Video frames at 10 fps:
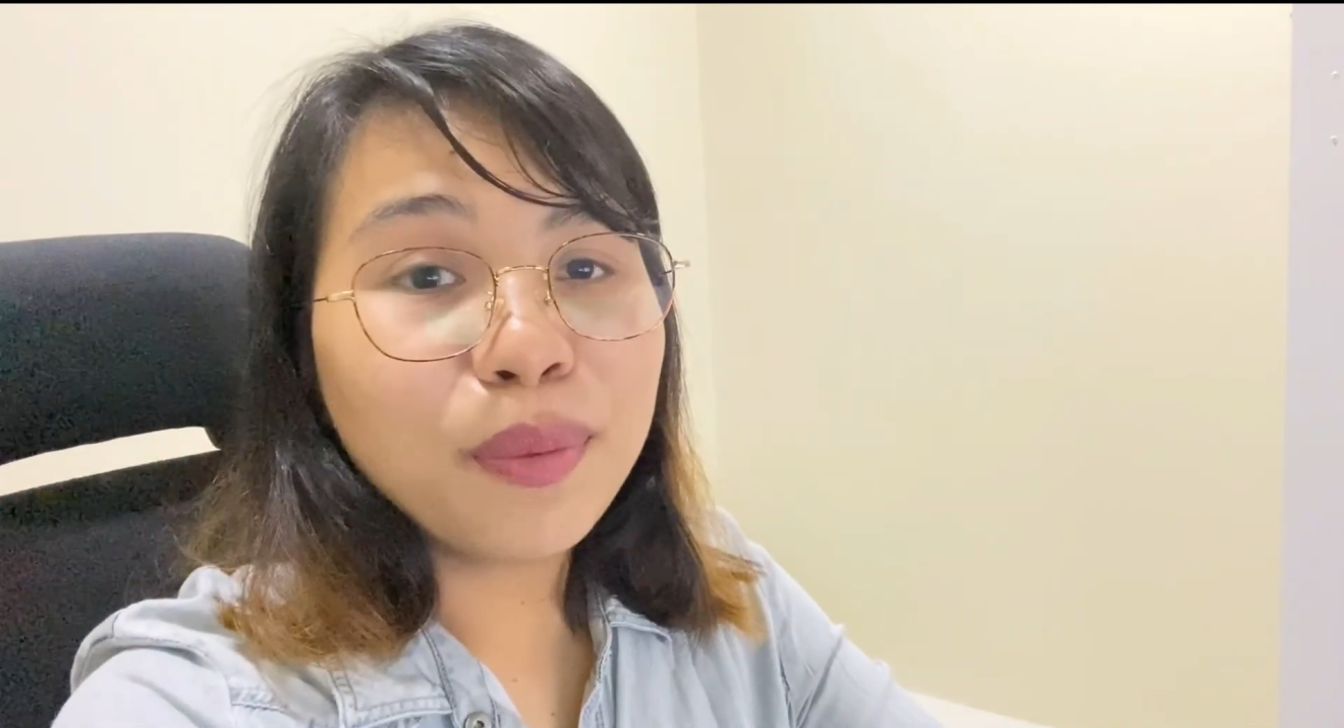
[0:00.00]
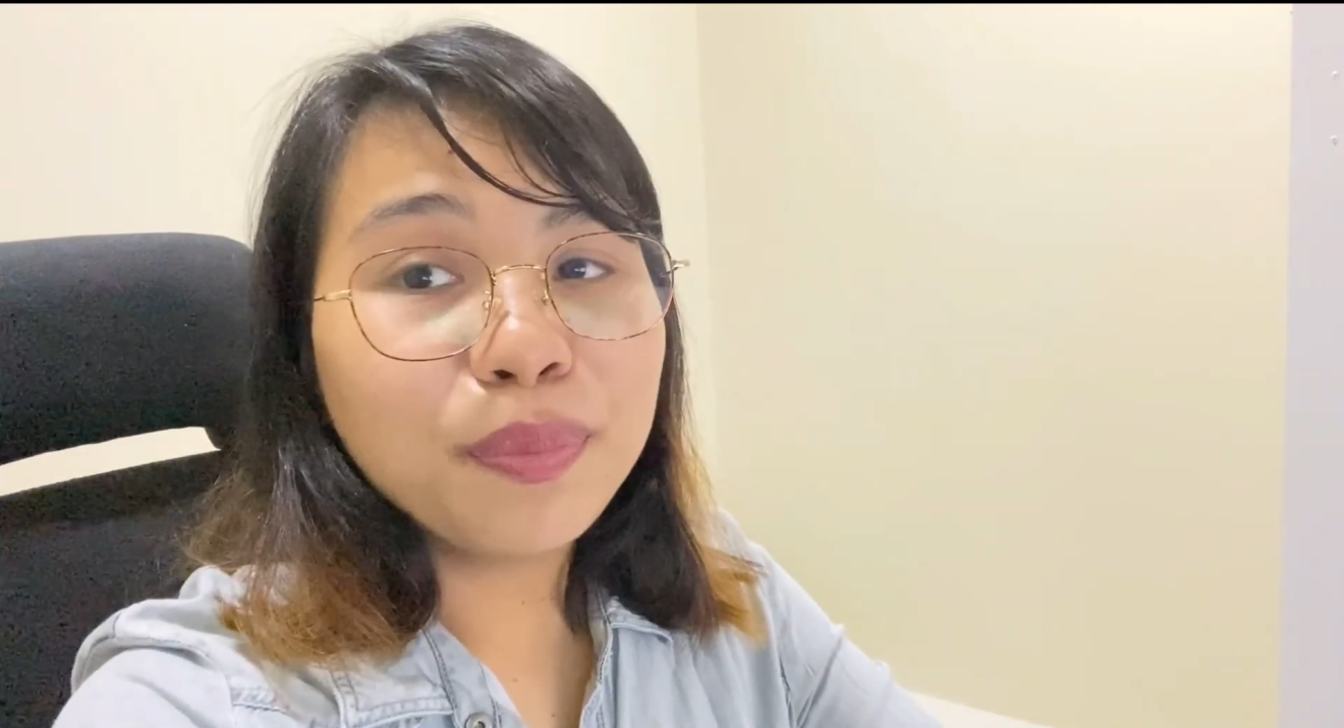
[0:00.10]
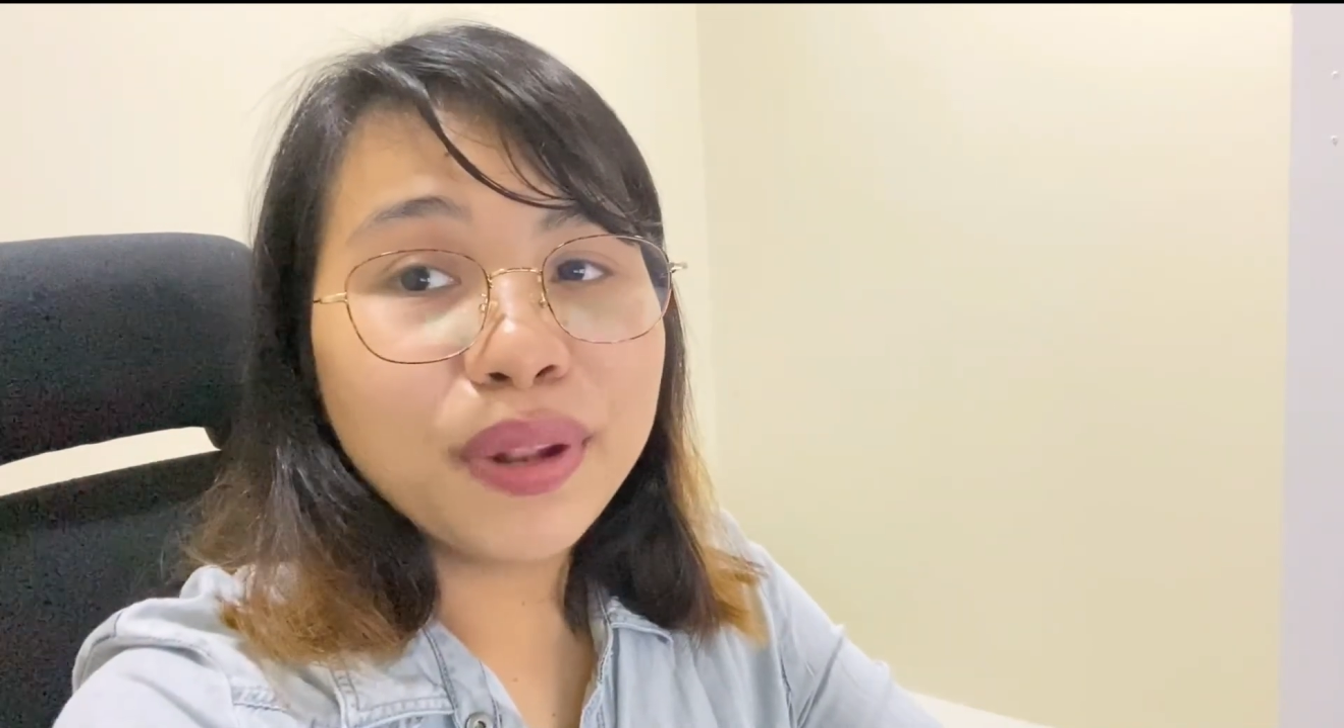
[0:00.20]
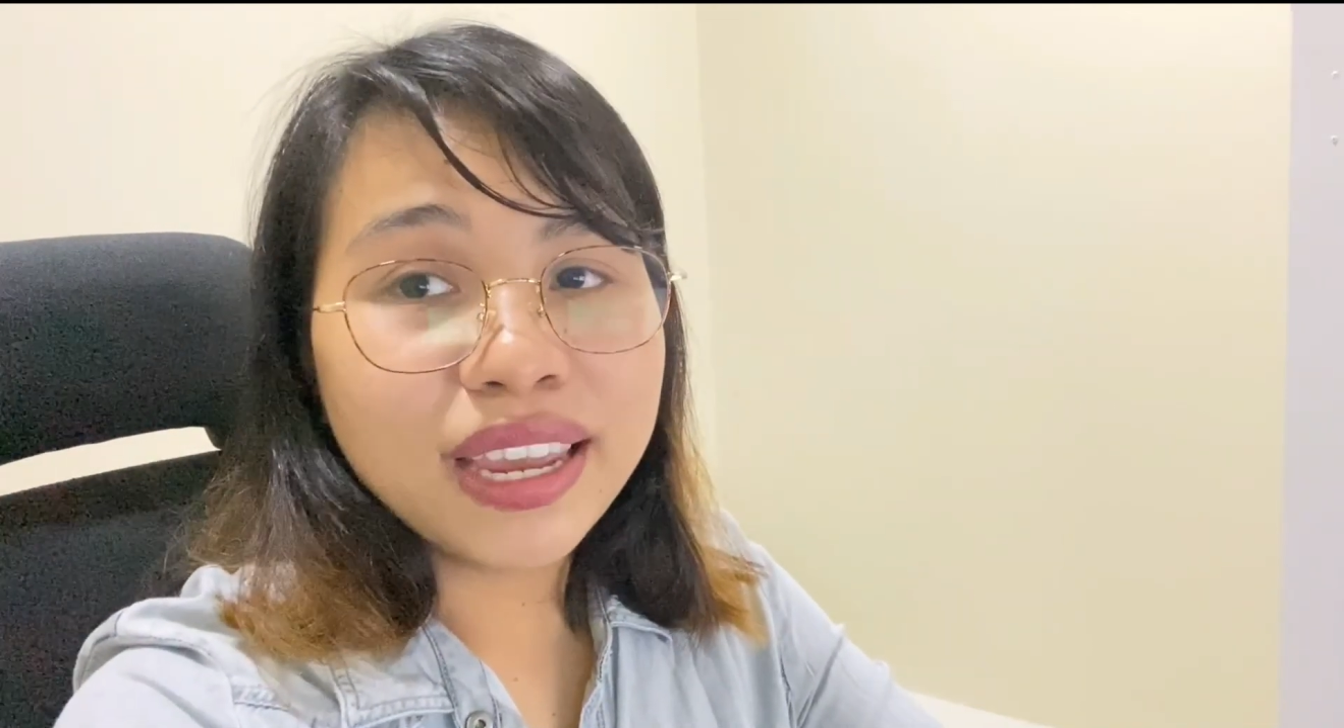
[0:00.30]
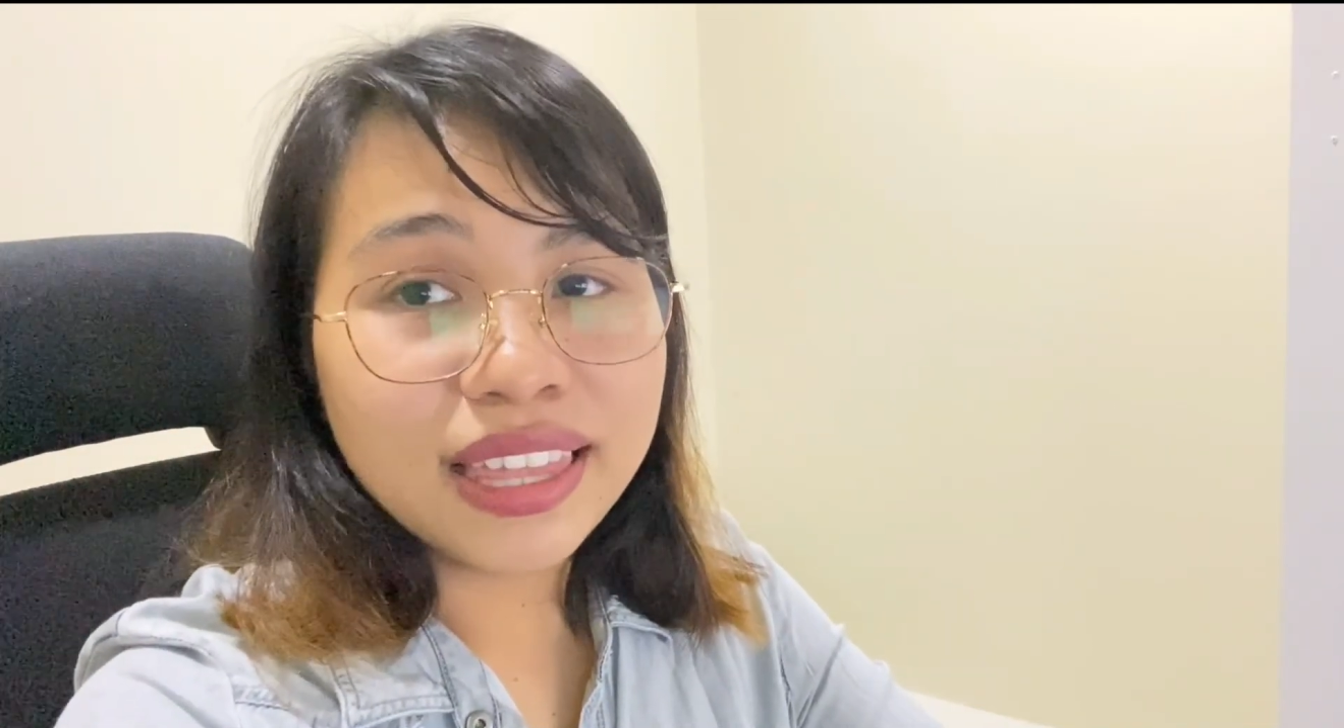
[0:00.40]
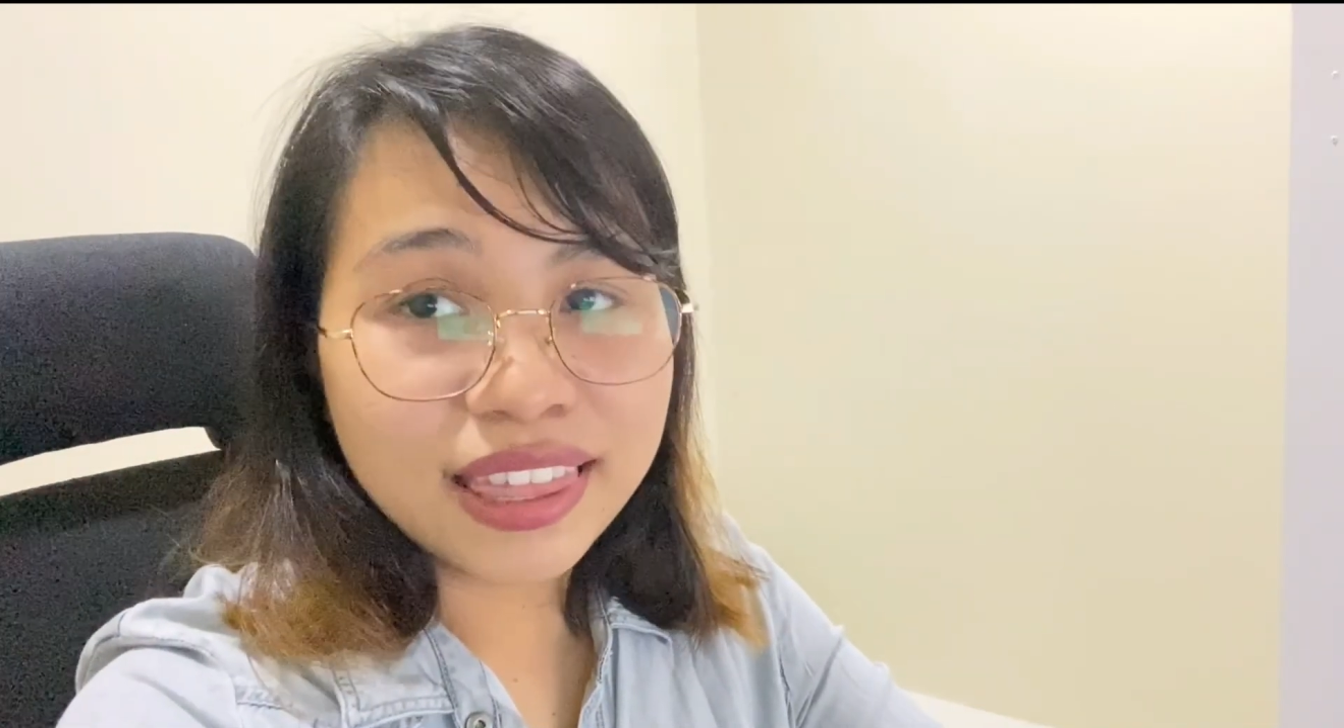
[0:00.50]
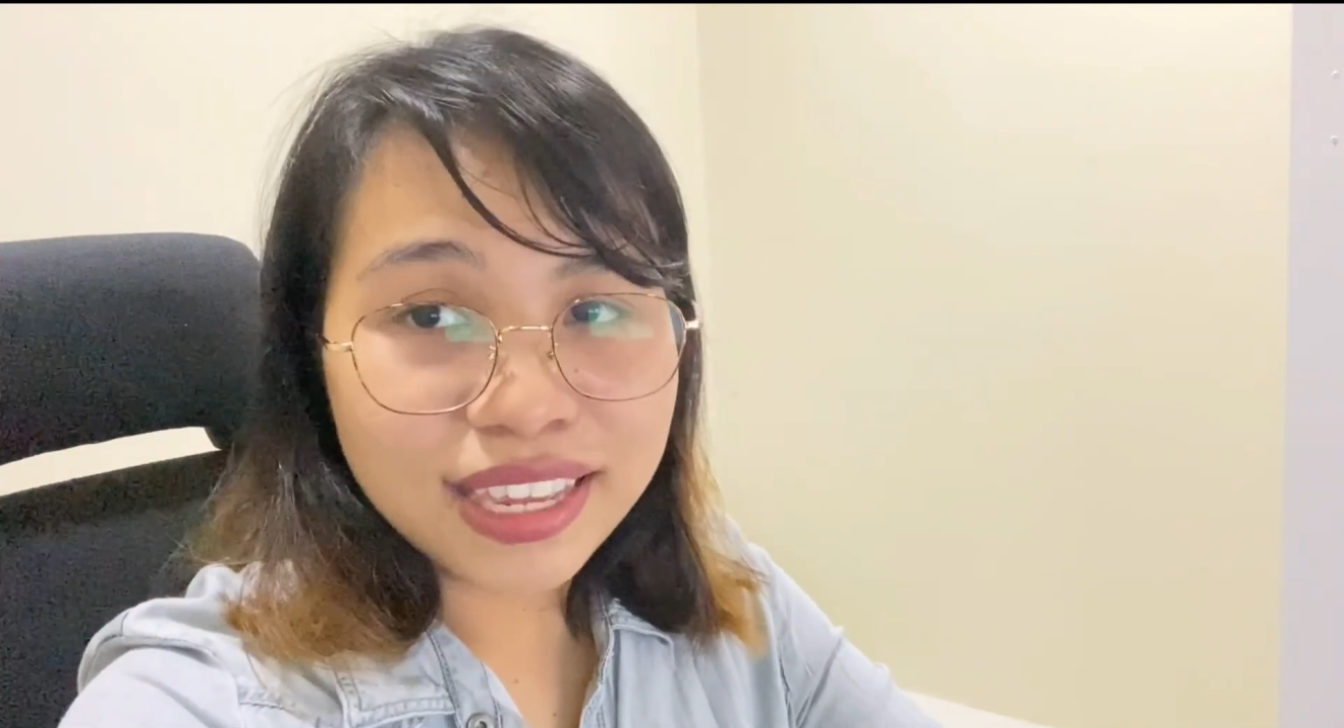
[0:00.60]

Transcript: apply